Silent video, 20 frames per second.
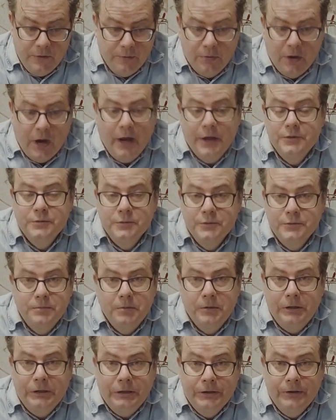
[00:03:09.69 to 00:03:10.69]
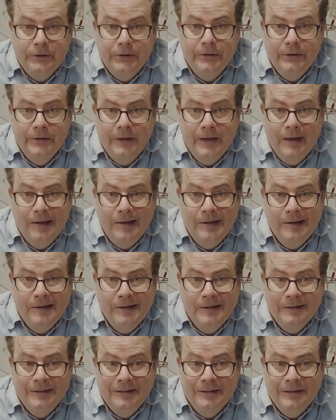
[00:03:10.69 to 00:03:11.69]
price was pretty good,
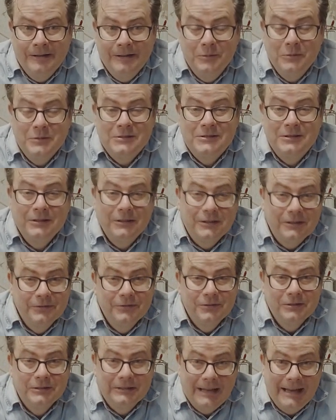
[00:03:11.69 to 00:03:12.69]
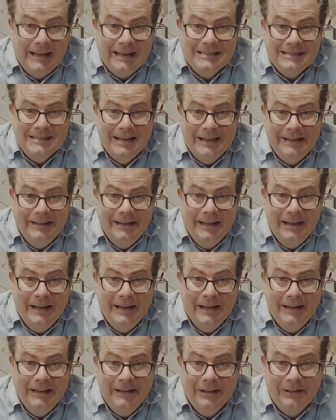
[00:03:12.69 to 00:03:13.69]
and it was delivered last night
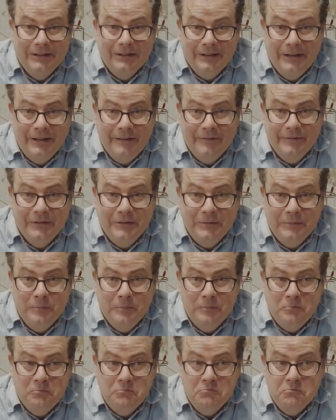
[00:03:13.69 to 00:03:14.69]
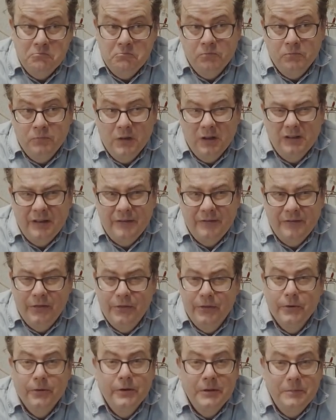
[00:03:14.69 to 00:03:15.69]
at
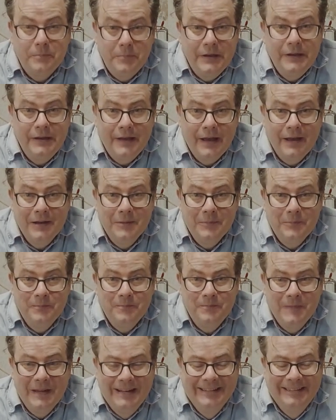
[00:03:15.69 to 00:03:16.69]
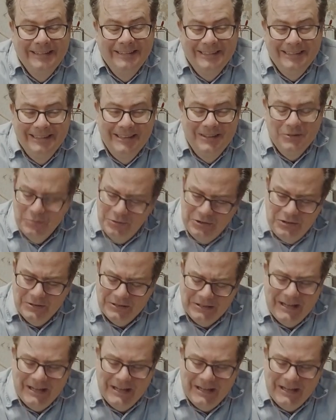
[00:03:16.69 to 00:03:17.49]
11:30 p.m., which